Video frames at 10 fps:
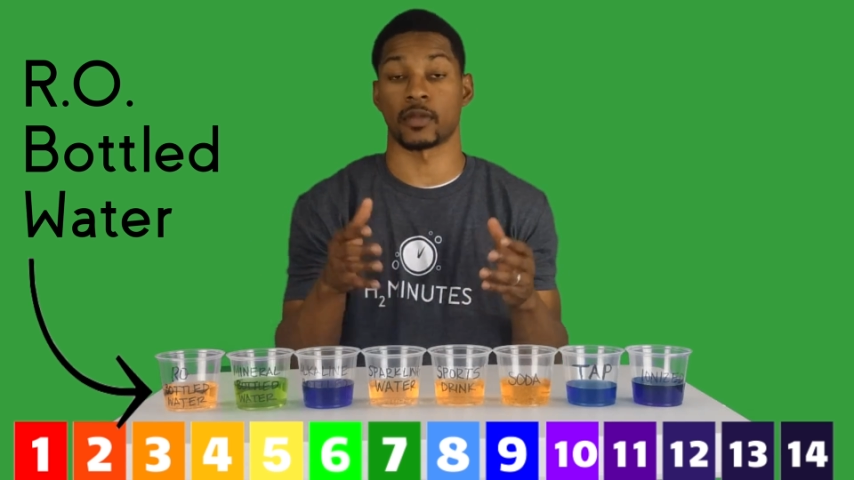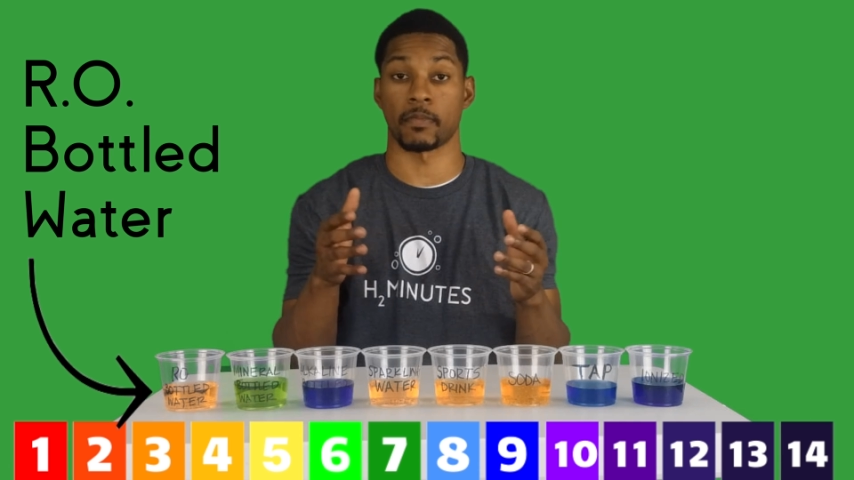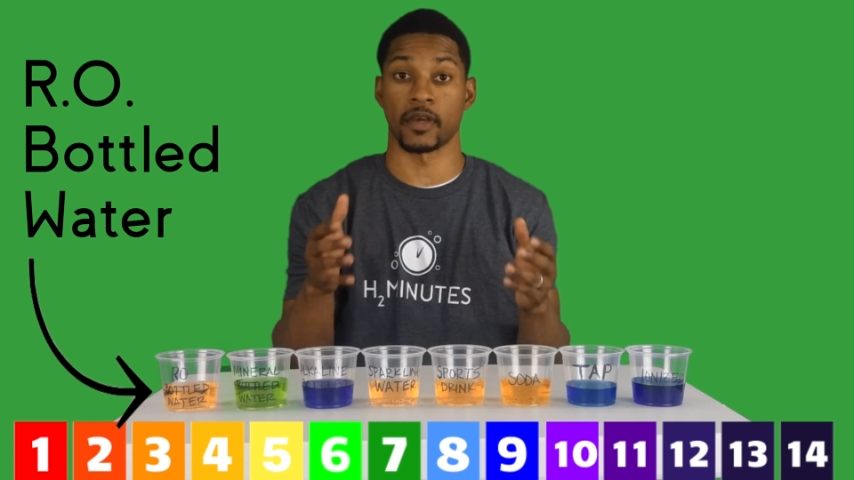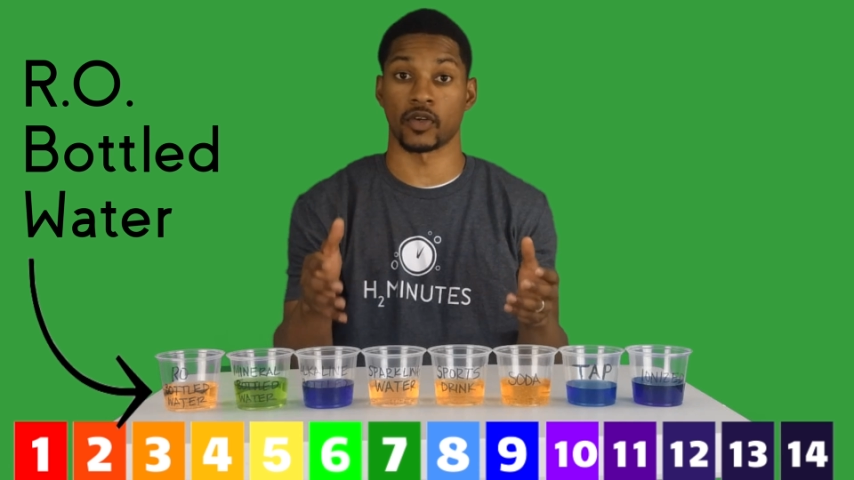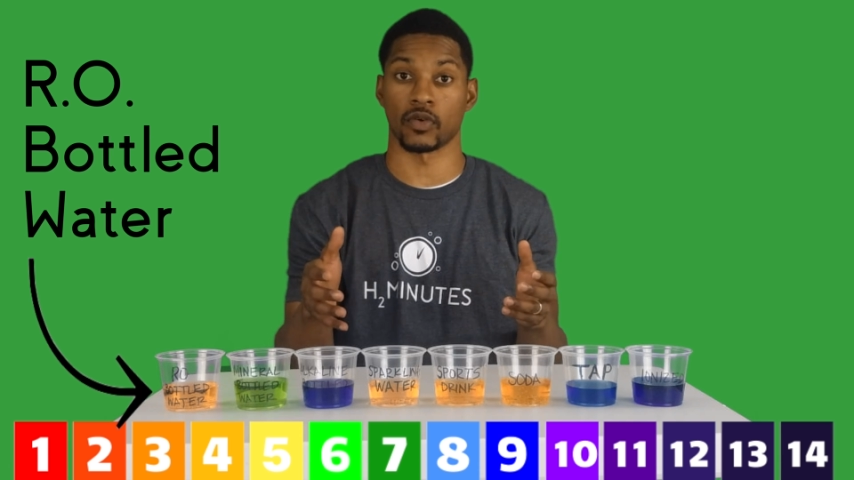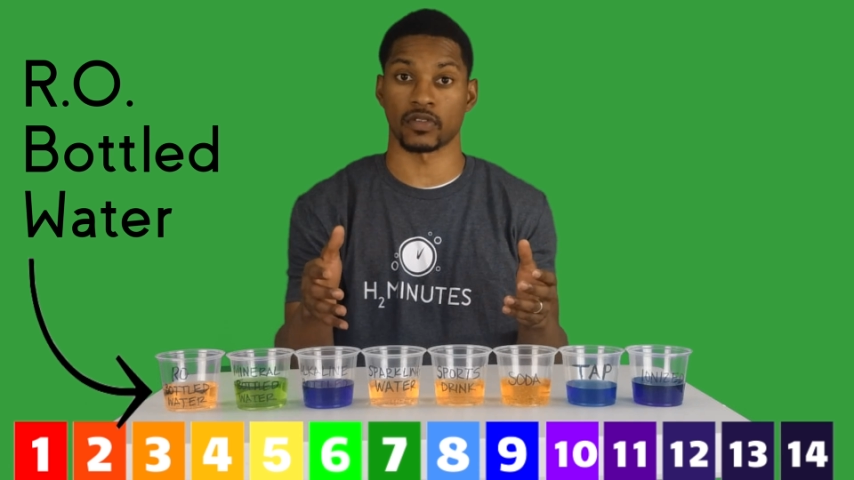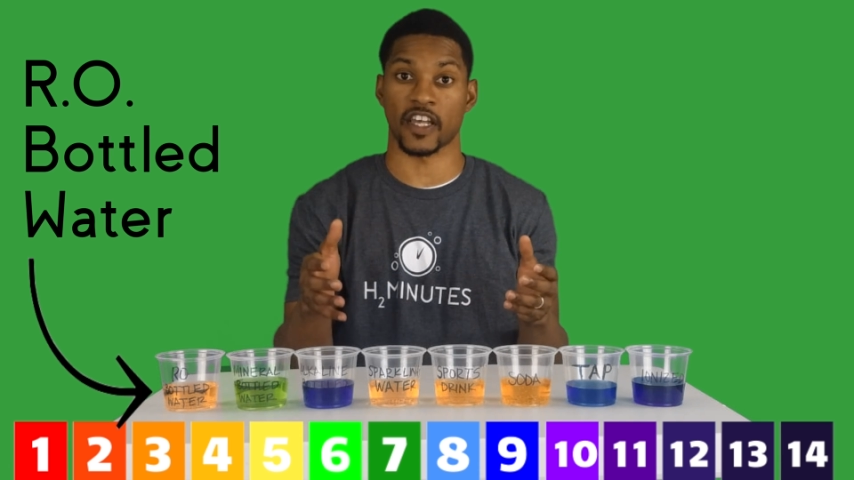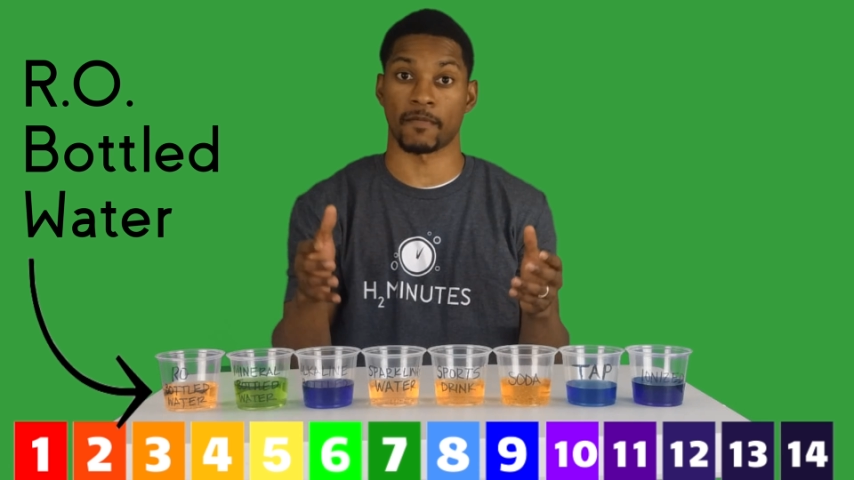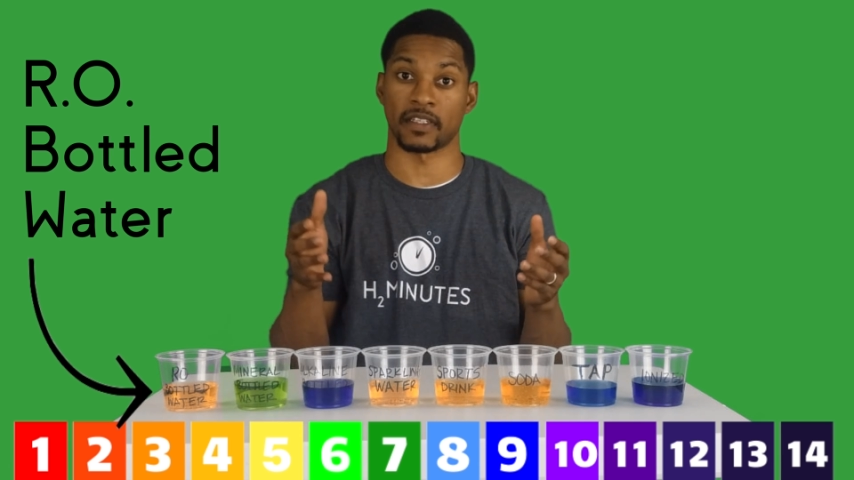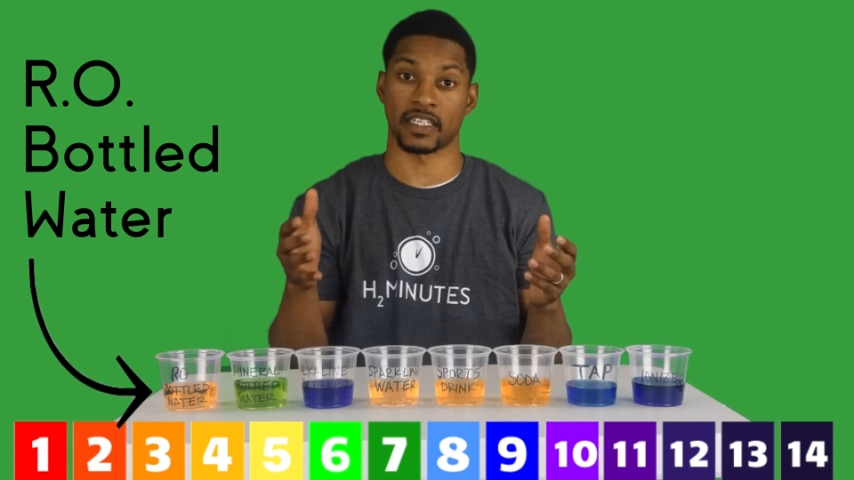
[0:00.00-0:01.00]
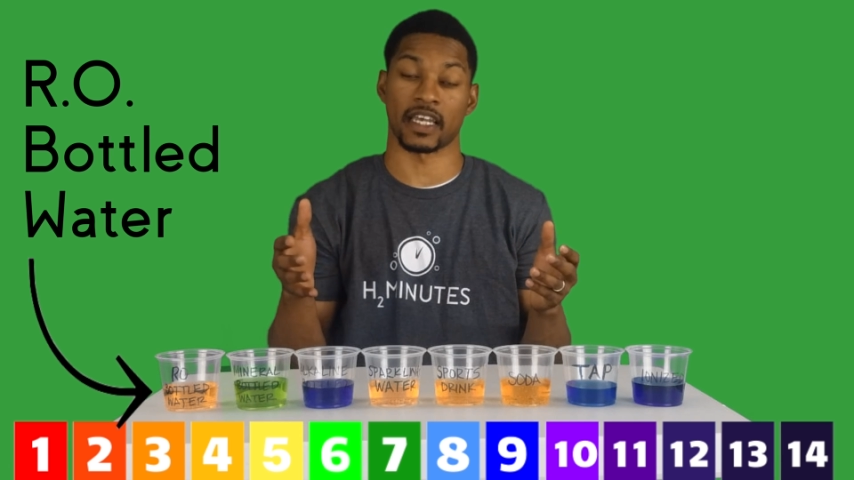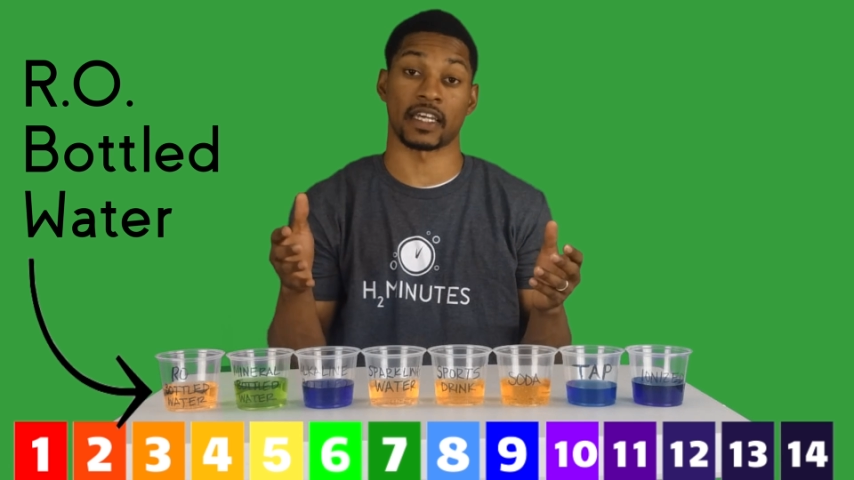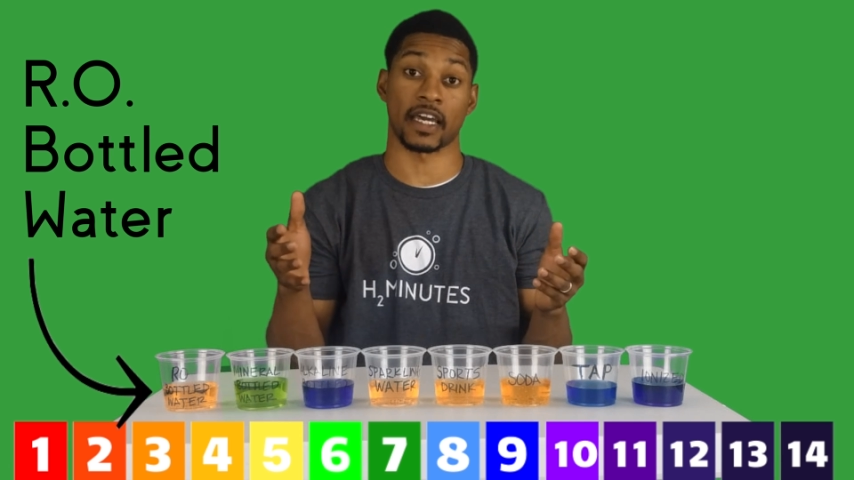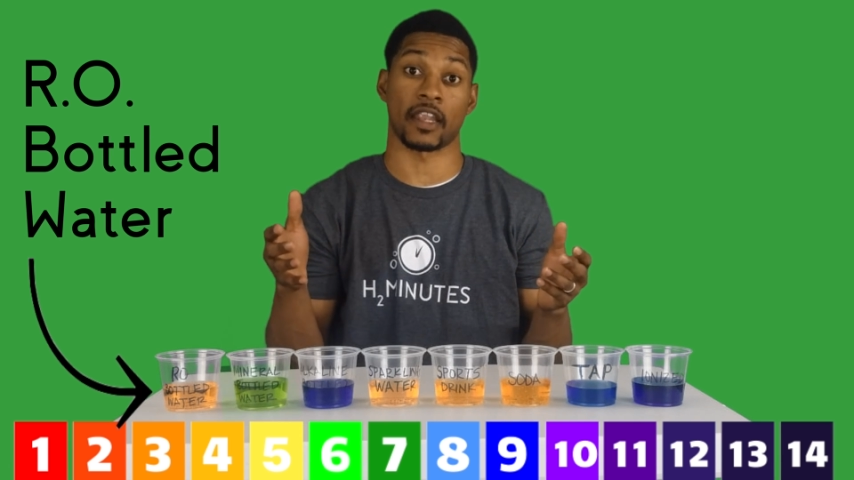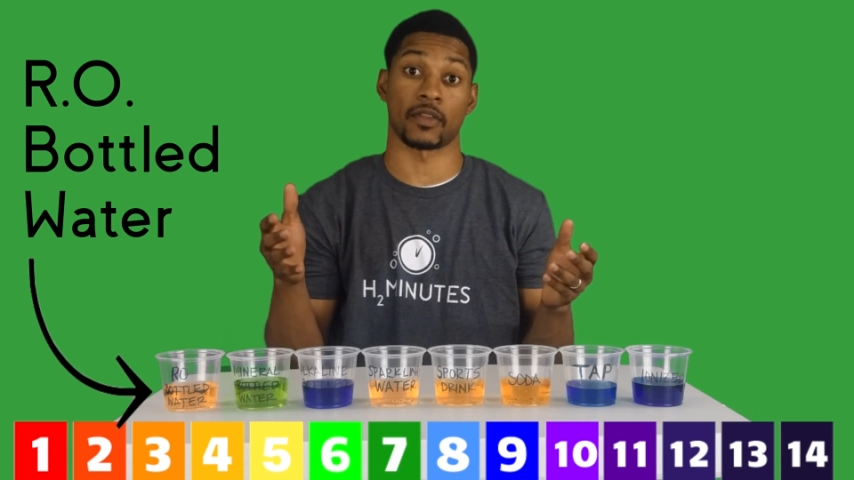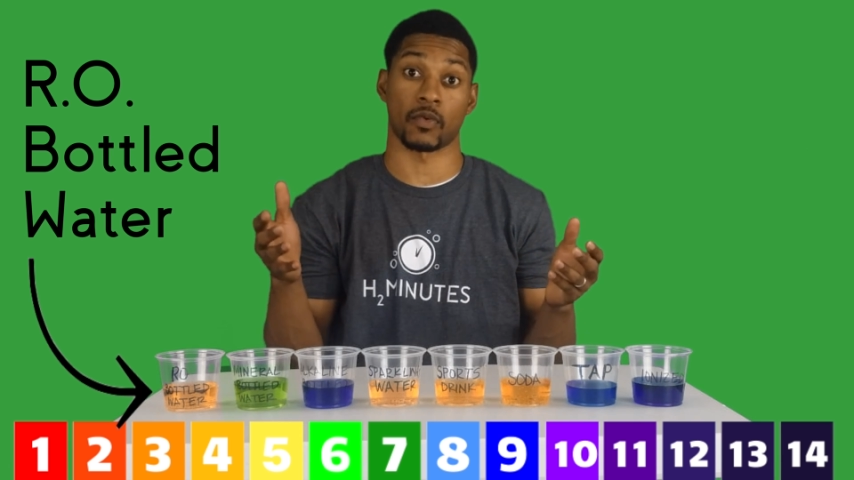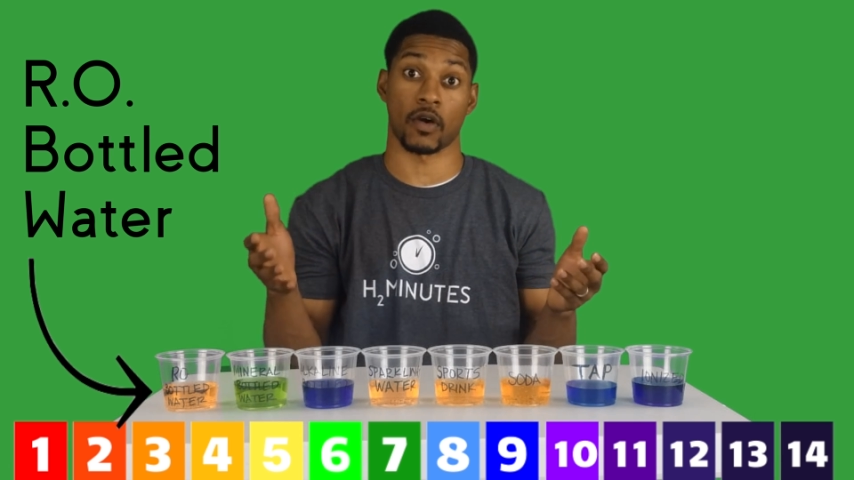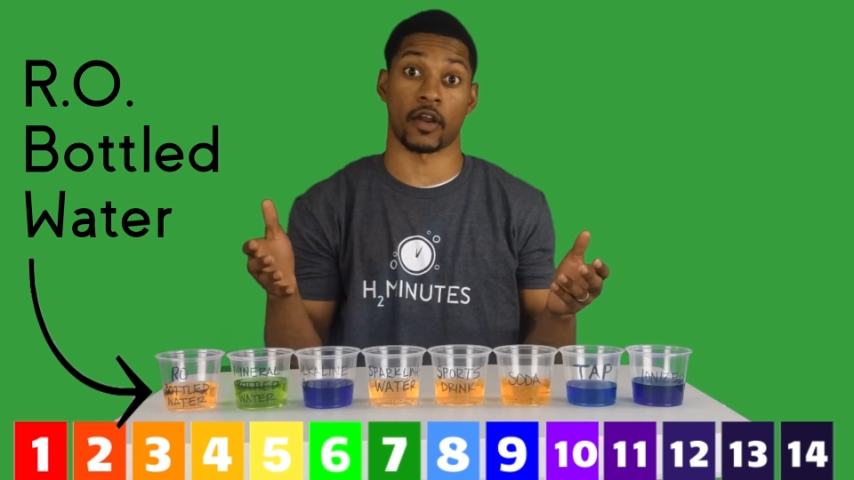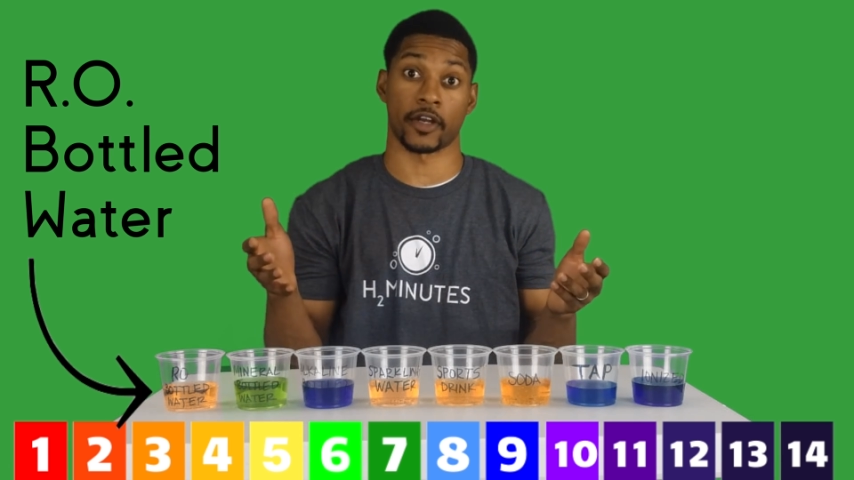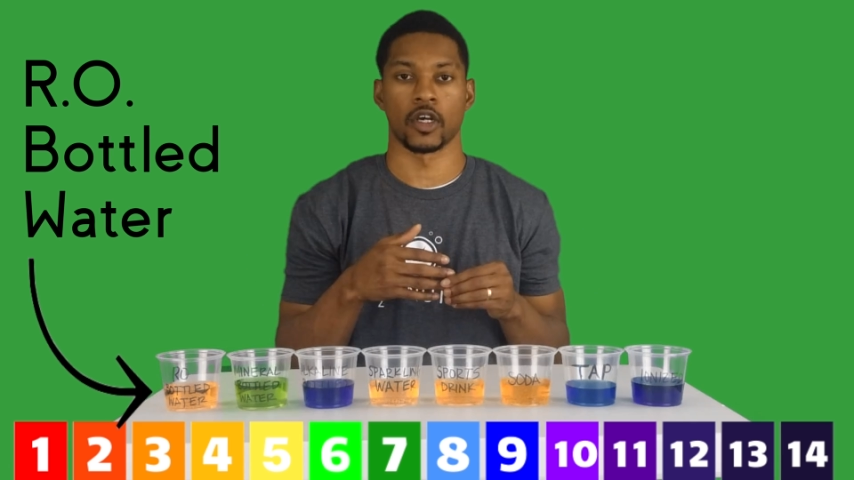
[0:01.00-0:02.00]
the minerals have been taken out of the
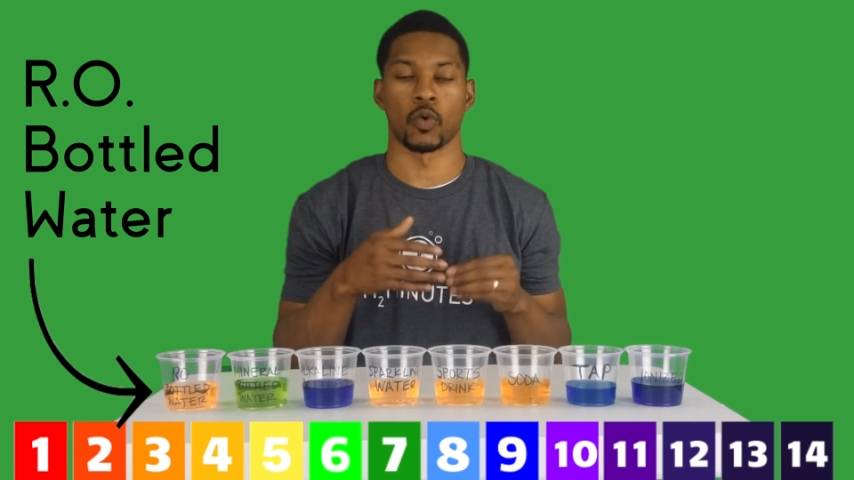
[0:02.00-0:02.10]
water.